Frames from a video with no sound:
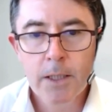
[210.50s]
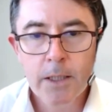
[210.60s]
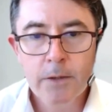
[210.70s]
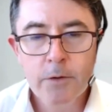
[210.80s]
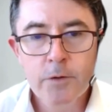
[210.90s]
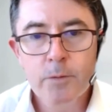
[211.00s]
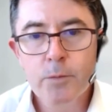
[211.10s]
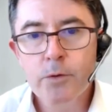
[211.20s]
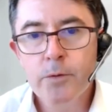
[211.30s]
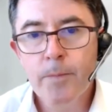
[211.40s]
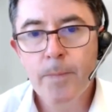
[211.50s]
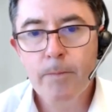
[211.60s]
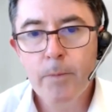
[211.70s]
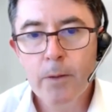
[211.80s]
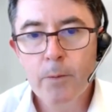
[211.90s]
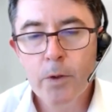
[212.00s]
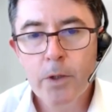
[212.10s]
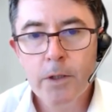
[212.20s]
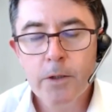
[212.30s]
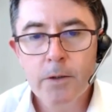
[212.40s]
doing some more met
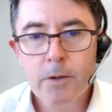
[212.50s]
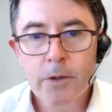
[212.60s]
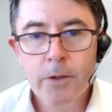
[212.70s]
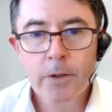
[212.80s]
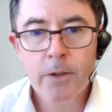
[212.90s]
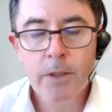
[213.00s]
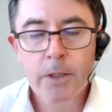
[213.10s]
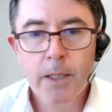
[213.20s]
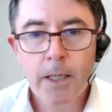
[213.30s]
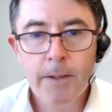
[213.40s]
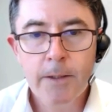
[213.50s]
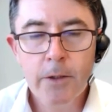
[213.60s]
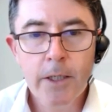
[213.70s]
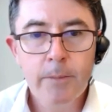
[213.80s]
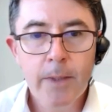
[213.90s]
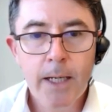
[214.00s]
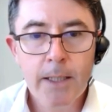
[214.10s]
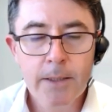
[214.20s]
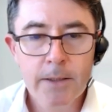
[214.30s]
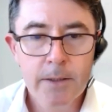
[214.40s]
work on ironbark
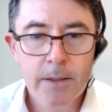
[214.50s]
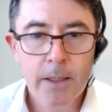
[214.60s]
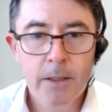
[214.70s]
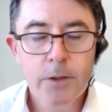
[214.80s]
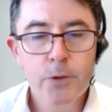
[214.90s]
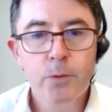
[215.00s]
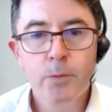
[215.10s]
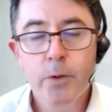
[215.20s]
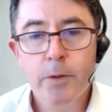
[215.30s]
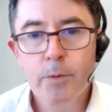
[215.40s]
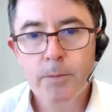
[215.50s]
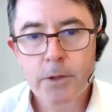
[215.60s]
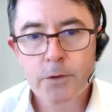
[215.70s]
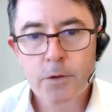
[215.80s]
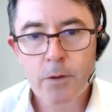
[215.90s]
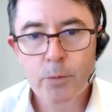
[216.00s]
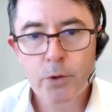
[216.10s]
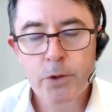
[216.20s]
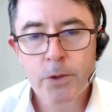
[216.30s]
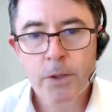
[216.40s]
and initial work probably on
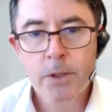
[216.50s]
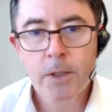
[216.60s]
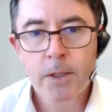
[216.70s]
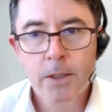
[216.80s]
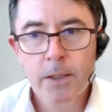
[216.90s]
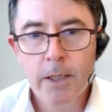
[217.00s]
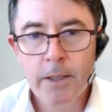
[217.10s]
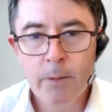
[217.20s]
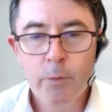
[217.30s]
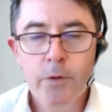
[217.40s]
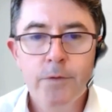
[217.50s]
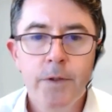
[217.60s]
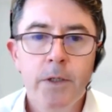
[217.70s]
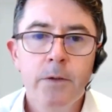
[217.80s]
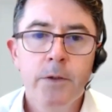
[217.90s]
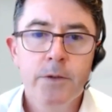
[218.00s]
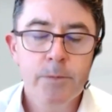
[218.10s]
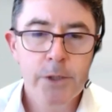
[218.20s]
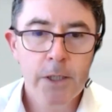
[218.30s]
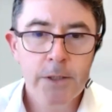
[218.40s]
Saltbush. And then we'll consider doing some
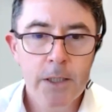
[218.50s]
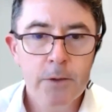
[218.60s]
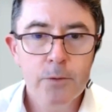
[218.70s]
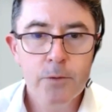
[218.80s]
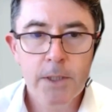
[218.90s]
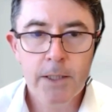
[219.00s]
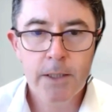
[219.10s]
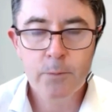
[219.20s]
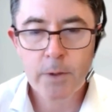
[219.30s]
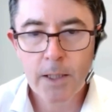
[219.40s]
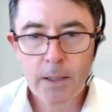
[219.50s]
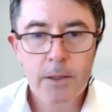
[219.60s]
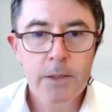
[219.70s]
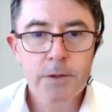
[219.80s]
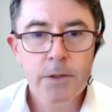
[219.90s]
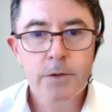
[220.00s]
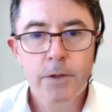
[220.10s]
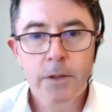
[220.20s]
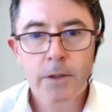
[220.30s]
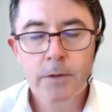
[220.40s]
geotechnical drilling as we get closer to
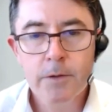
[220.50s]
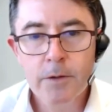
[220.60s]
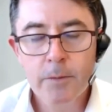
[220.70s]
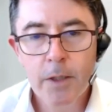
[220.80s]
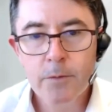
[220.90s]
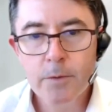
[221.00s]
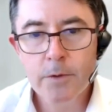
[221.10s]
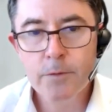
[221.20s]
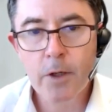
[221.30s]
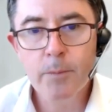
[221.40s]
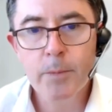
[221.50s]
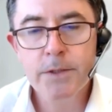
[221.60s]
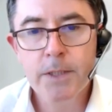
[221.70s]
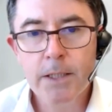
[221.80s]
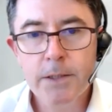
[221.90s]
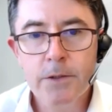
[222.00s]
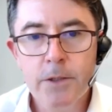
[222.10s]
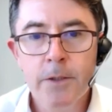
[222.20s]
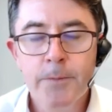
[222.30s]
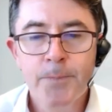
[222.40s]
the commencement of scoping studies. So